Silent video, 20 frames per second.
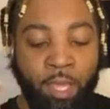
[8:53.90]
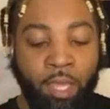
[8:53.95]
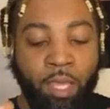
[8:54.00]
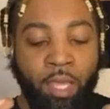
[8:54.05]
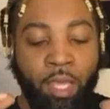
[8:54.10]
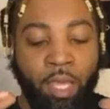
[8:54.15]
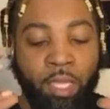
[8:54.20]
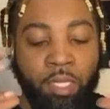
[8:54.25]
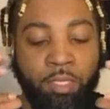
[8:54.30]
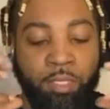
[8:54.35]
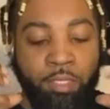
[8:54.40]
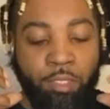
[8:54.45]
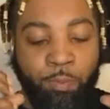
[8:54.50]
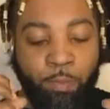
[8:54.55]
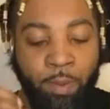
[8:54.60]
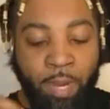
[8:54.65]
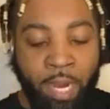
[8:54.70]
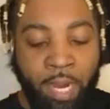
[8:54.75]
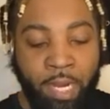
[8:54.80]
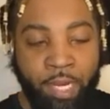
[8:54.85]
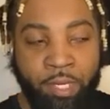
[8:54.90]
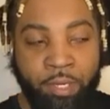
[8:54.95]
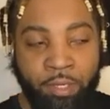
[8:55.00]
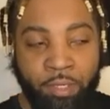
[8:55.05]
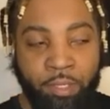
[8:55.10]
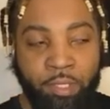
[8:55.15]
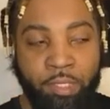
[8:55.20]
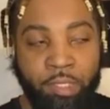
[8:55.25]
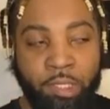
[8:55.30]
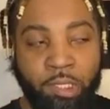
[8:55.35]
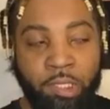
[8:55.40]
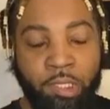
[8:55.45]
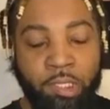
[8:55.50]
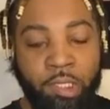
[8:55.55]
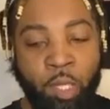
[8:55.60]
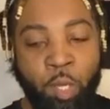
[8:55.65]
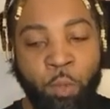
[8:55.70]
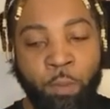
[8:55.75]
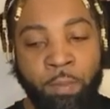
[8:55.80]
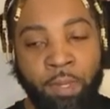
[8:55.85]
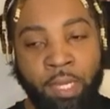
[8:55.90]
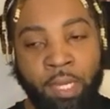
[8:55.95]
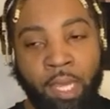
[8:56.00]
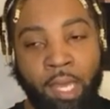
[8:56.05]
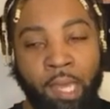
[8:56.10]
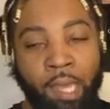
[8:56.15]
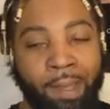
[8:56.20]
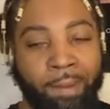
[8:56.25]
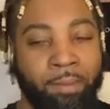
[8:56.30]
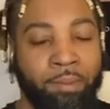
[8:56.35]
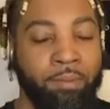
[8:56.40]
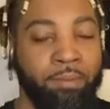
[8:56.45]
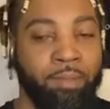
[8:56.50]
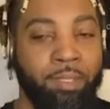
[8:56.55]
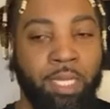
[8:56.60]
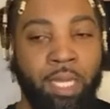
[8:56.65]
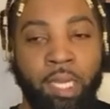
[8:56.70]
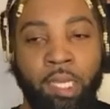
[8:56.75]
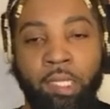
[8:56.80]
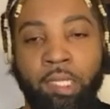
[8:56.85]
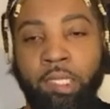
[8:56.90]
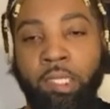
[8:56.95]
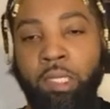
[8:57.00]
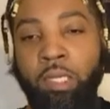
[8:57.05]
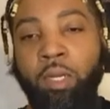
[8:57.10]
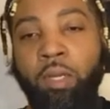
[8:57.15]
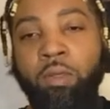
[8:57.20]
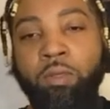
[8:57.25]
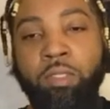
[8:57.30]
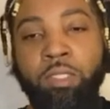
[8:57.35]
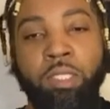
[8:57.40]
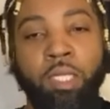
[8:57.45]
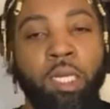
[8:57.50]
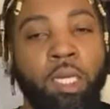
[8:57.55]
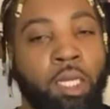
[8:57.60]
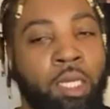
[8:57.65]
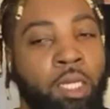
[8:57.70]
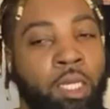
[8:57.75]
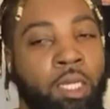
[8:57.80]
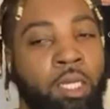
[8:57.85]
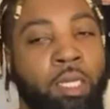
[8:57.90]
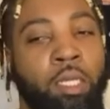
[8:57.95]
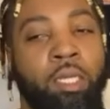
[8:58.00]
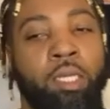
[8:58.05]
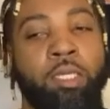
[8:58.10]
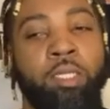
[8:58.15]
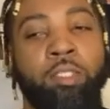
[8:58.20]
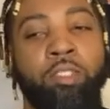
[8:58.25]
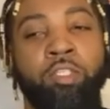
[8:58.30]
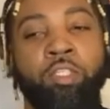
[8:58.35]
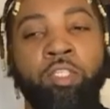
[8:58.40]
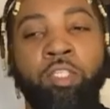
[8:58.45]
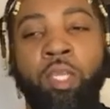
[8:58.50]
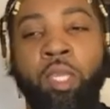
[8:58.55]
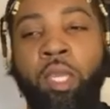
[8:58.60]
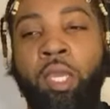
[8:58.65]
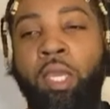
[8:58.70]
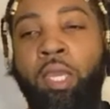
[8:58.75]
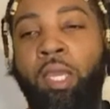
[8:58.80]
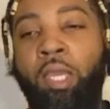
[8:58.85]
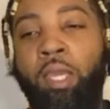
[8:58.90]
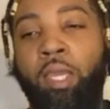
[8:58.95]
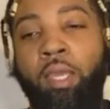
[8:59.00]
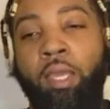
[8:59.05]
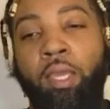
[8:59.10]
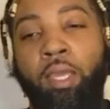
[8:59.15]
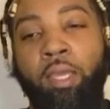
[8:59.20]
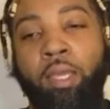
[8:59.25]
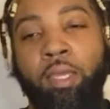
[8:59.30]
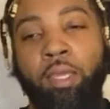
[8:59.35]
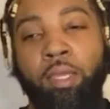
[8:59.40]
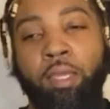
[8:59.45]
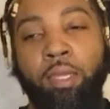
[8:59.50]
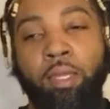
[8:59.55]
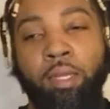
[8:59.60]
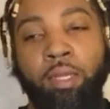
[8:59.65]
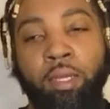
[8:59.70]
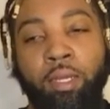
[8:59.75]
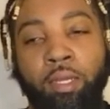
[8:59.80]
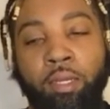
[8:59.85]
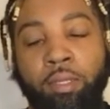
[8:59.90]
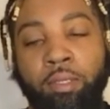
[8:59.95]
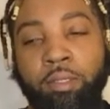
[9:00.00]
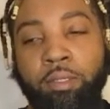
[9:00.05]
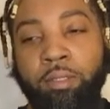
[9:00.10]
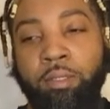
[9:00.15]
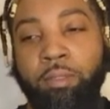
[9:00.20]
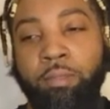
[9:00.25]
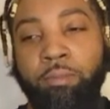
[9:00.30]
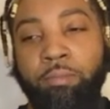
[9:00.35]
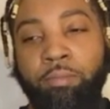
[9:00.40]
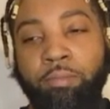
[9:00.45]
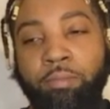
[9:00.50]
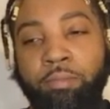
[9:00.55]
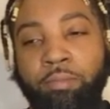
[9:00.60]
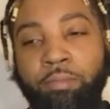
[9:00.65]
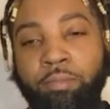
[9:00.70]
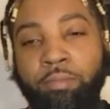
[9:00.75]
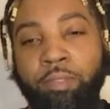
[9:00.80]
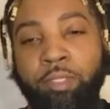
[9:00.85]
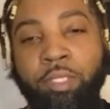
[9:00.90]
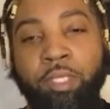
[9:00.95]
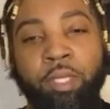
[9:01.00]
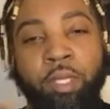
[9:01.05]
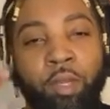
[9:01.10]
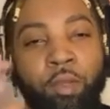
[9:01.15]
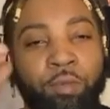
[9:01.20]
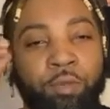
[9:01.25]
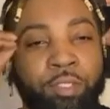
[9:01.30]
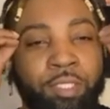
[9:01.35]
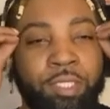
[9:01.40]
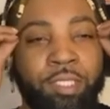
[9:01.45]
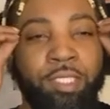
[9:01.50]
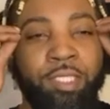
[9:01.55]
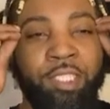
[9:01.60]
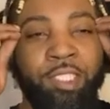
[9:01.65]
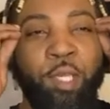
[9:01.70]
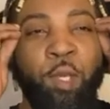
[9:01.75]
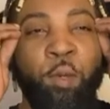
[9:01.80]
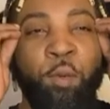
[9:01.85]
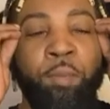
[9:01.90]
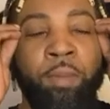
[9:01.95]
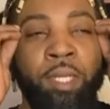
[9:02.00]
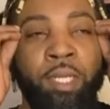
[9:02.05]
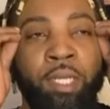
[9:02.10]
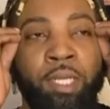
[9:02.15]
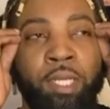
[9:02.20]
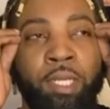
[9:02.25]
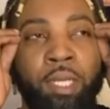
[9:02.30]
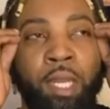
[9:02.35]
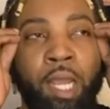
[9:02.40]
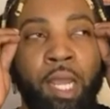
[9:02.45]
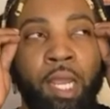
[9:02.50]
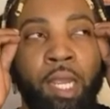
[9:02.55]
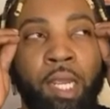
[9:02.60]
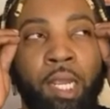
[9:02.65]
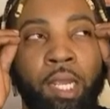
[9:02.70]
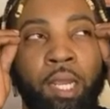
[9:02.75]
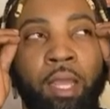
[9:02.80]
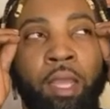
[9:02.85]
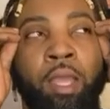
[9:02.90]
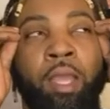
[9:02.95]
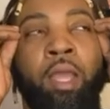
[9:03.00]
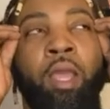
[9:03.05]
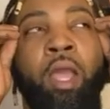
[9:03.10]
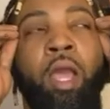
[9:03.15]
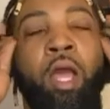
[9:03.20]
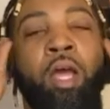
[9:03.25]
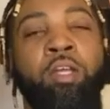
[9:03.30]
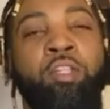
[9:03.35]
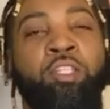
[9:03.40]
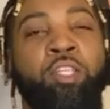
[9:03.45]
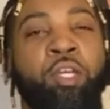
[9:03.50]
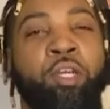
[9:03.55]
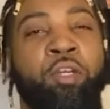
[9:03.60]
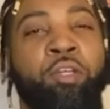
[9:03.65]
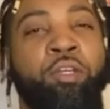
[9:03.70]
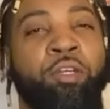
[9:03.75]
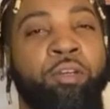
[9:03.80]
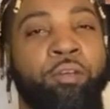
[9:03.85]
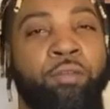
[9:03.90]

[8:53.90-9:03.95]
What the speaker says: inspired so many albums, like, you know, Solange, and, you know, just so many like alternative